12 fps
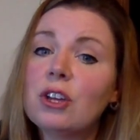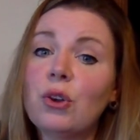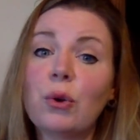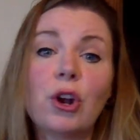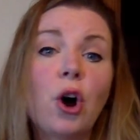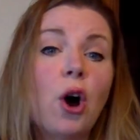
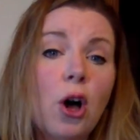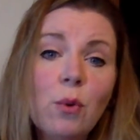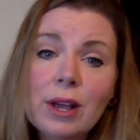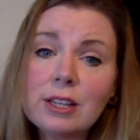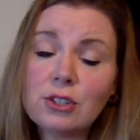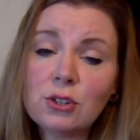You can
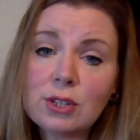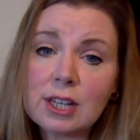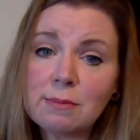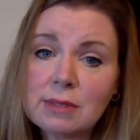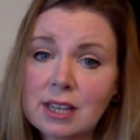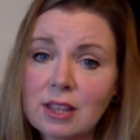always do
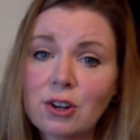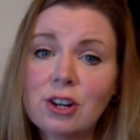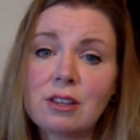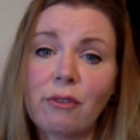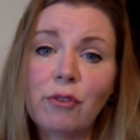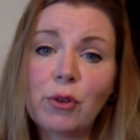DMC. There
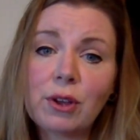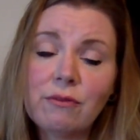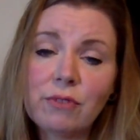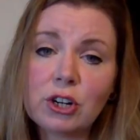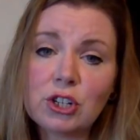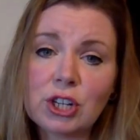is a full
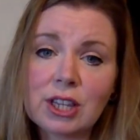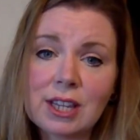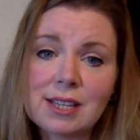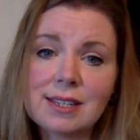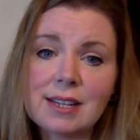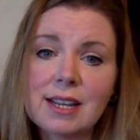conversion
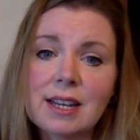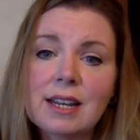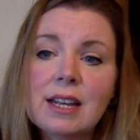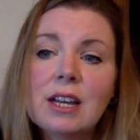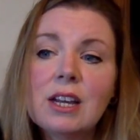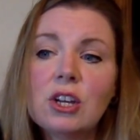
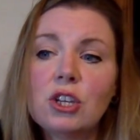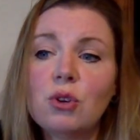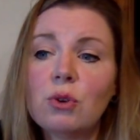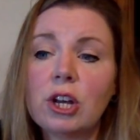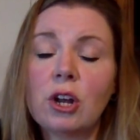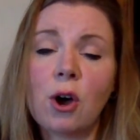listed.
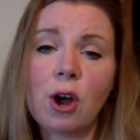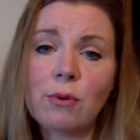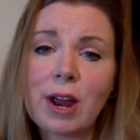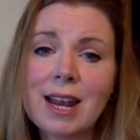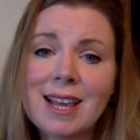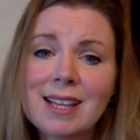You can
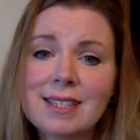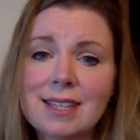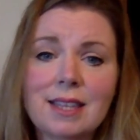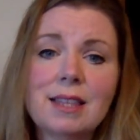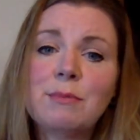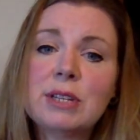already
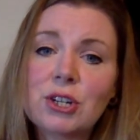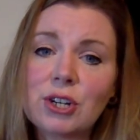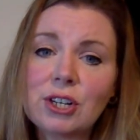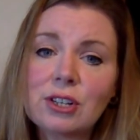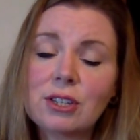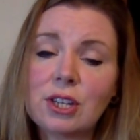see the
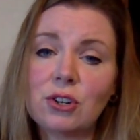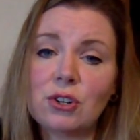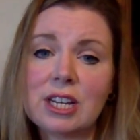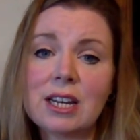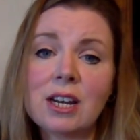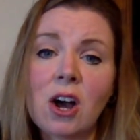materials that are
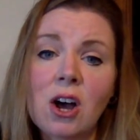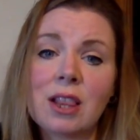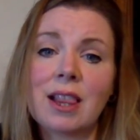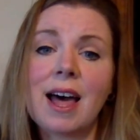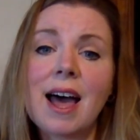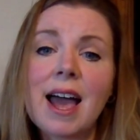needed
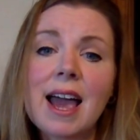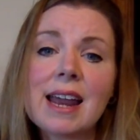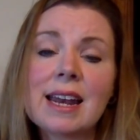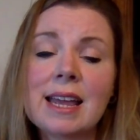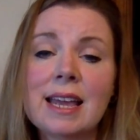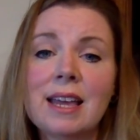
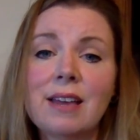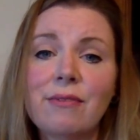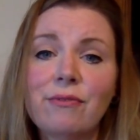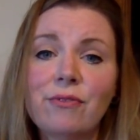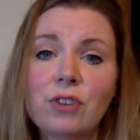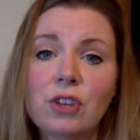online
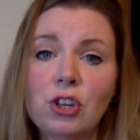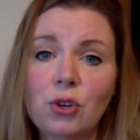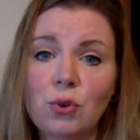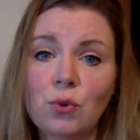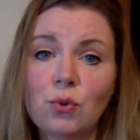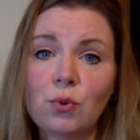if
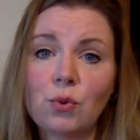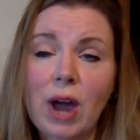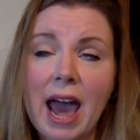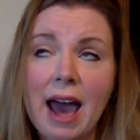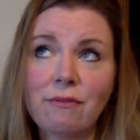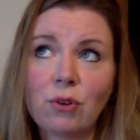you
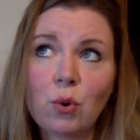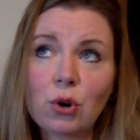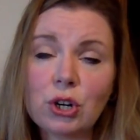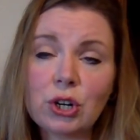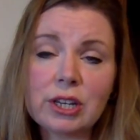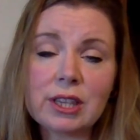have
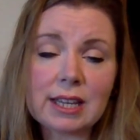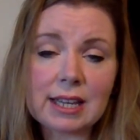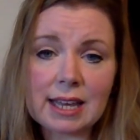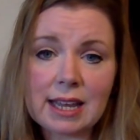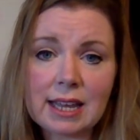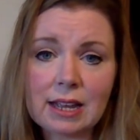ordered the
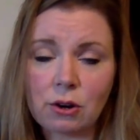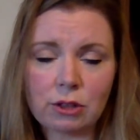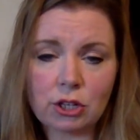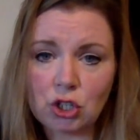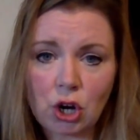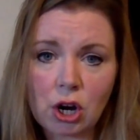kit or
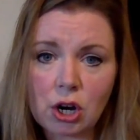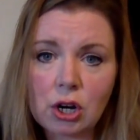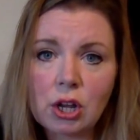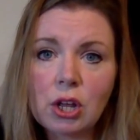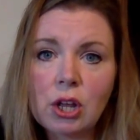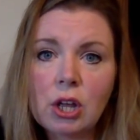the
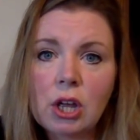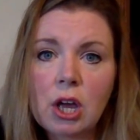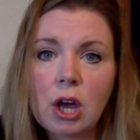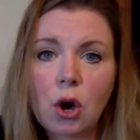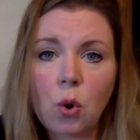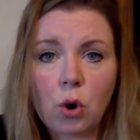chart,
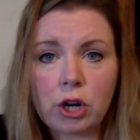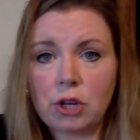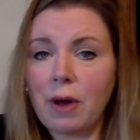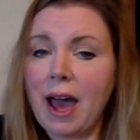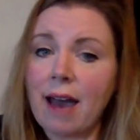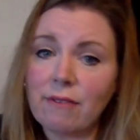or
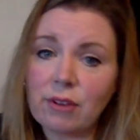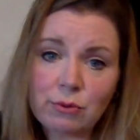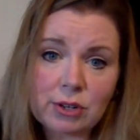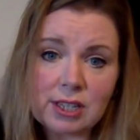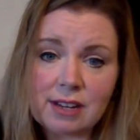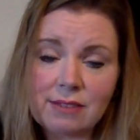you haven't
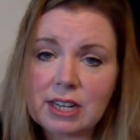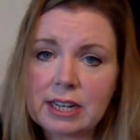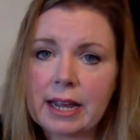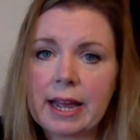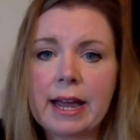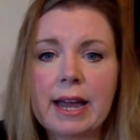received it
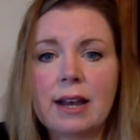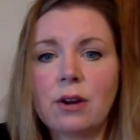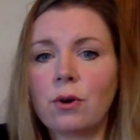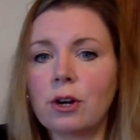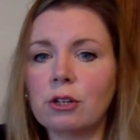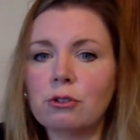yet,
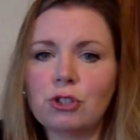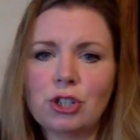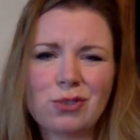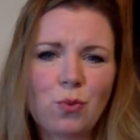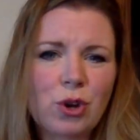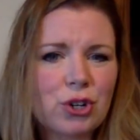or you're
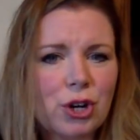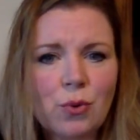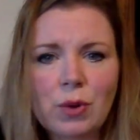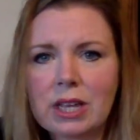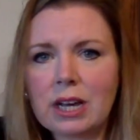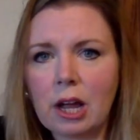just wondering
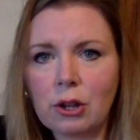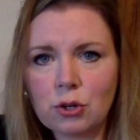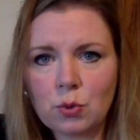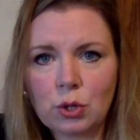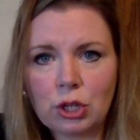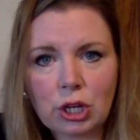what the
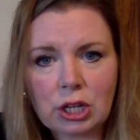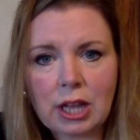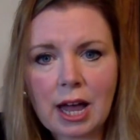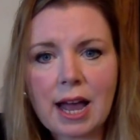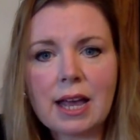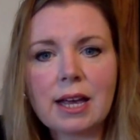colors will look
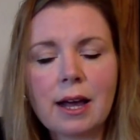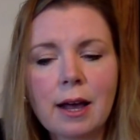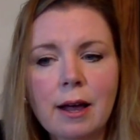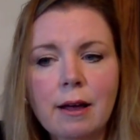like.